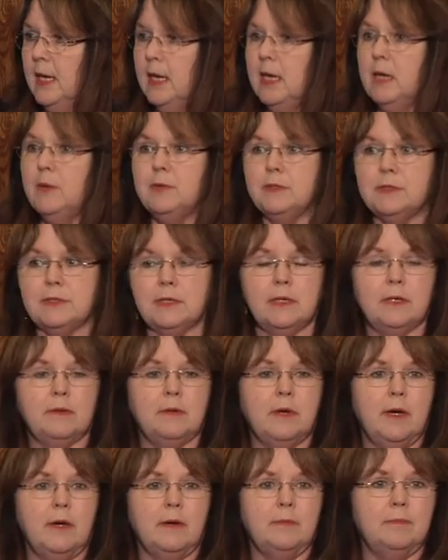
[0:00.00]
It was a
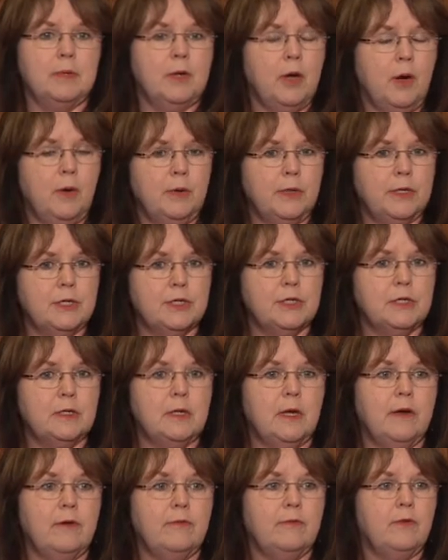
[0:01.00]
coalition
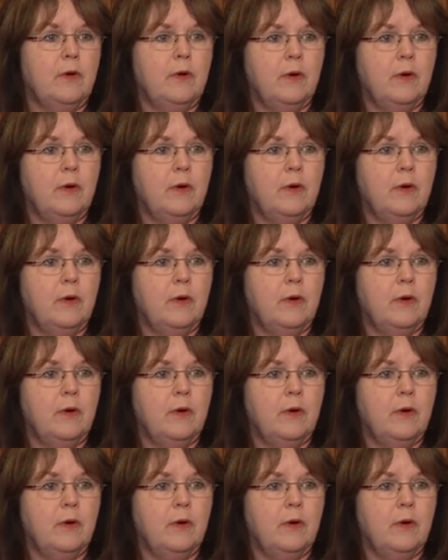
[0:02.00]
of